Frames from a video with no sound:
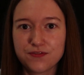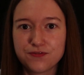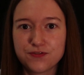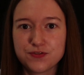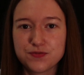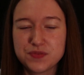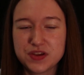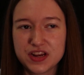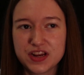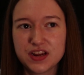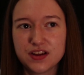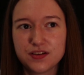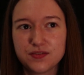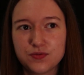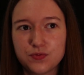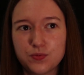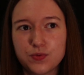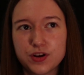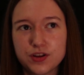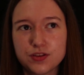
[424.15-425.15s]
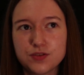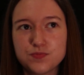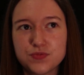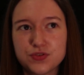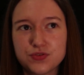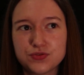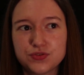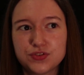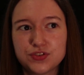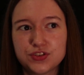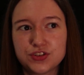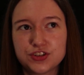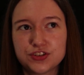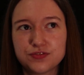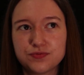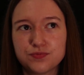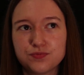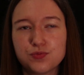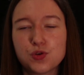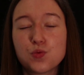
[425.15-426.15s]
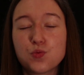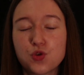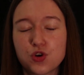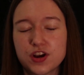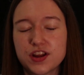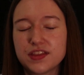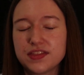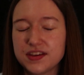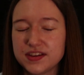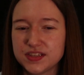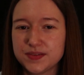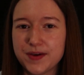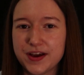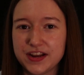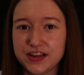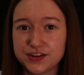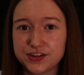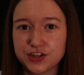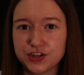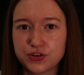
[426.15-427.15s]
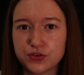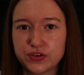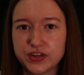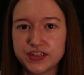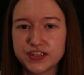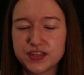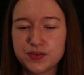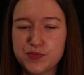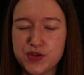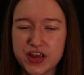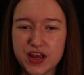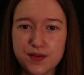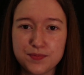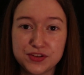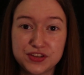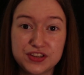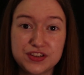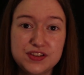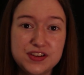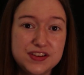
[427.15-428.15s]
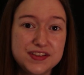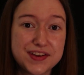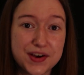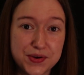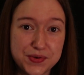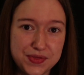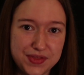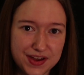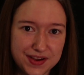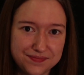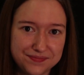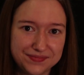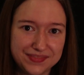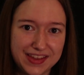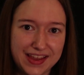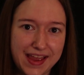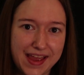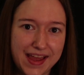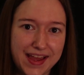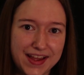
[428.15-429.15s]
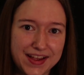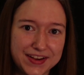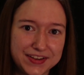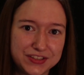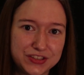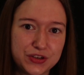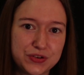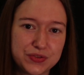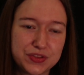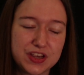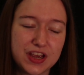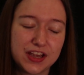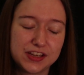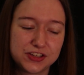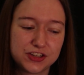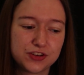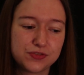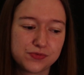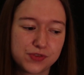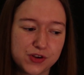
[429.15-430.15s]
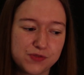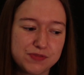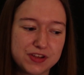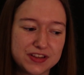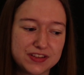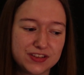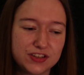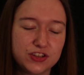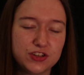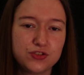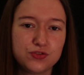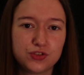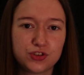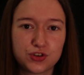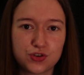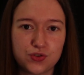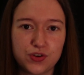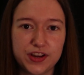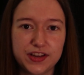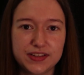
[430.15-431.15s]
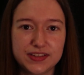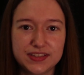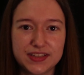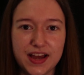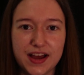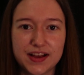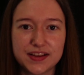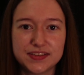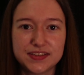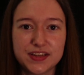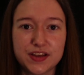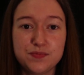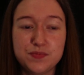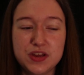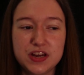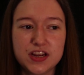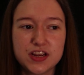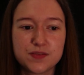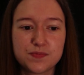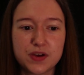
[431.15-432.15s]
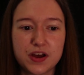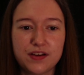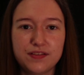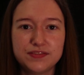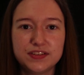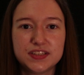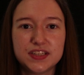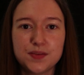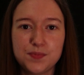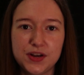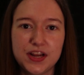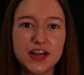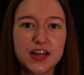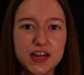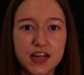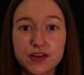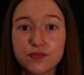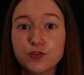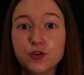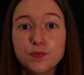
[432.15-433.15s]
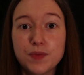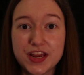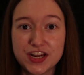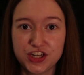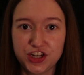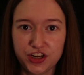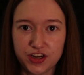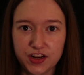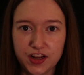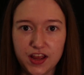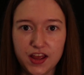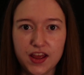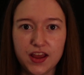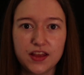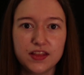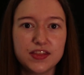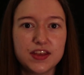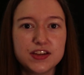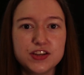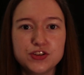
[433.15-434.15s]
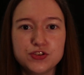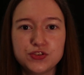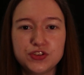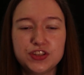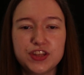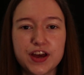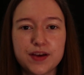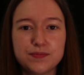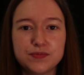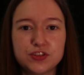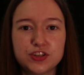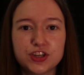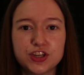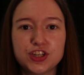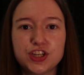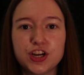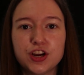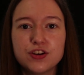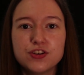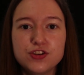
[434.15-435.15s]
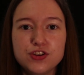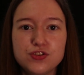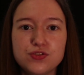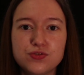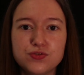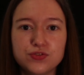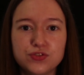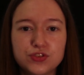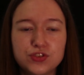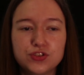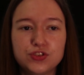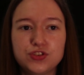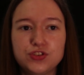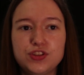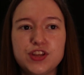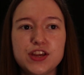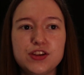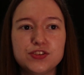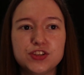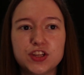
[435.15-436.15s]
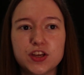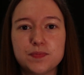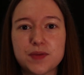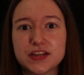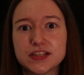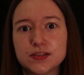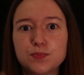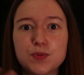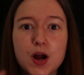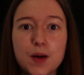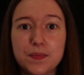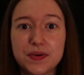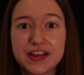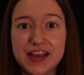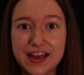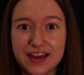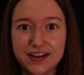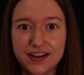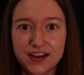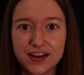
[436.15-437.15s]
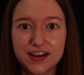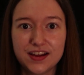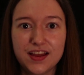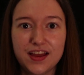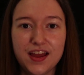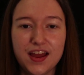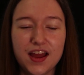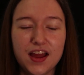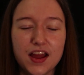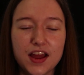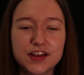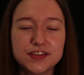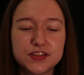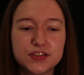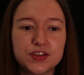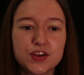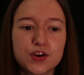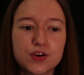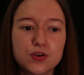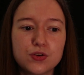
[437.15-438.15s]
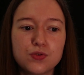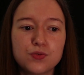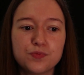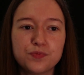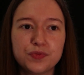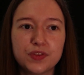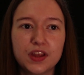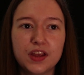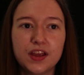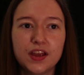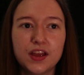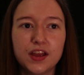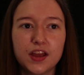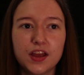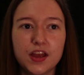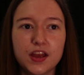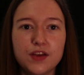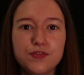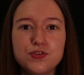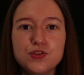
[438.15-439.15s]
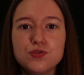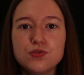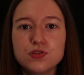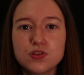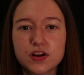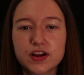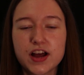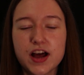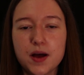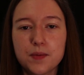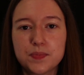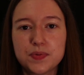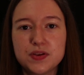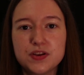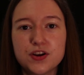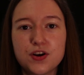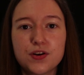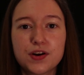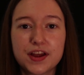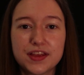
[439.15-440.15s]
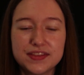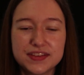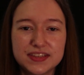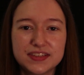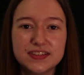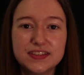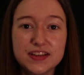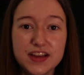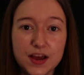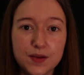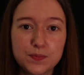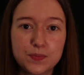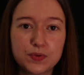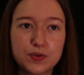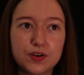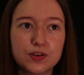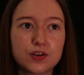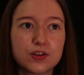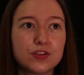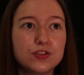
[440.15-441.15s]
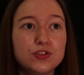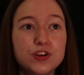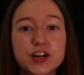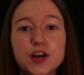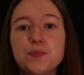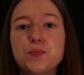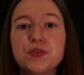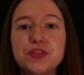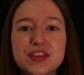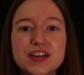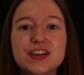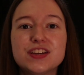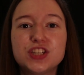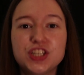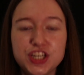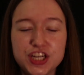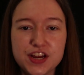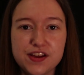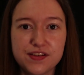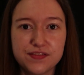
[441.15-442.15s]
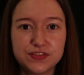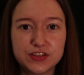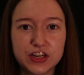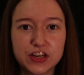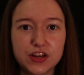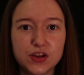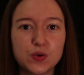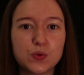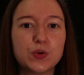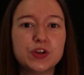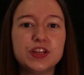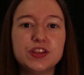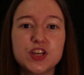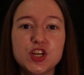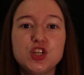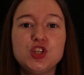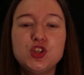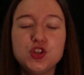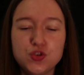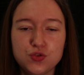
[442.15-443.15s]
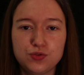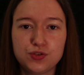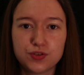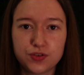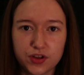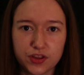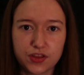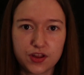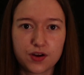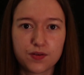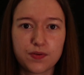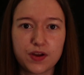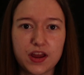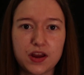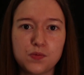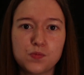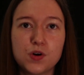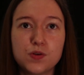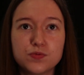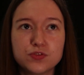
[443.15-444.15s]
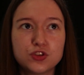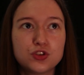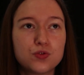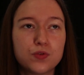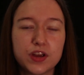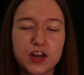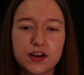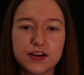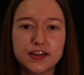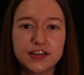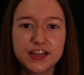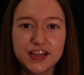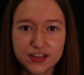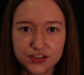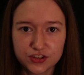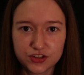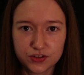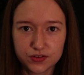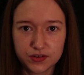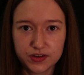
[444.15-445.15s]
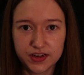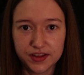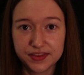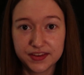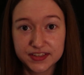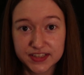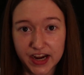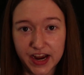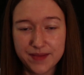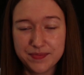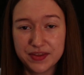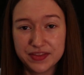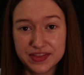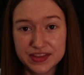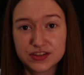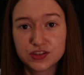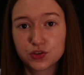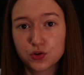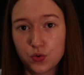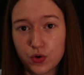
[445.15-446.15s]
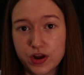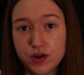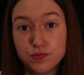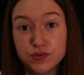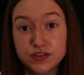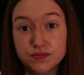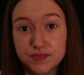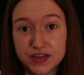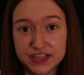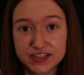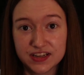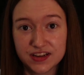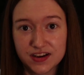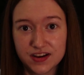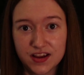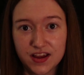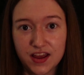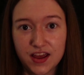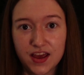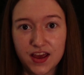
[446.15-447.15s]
For me, one of the most rewarding things about ancient coins is being able to decode them. So the ancient Romans used coins as a medium of disseminating information. They used them to share news. They used them as propaganda. And so if you look up, okay, this is the emperor, look up what they achieved. What did they do during their reign? What was going on in history at the time that this coin was minted?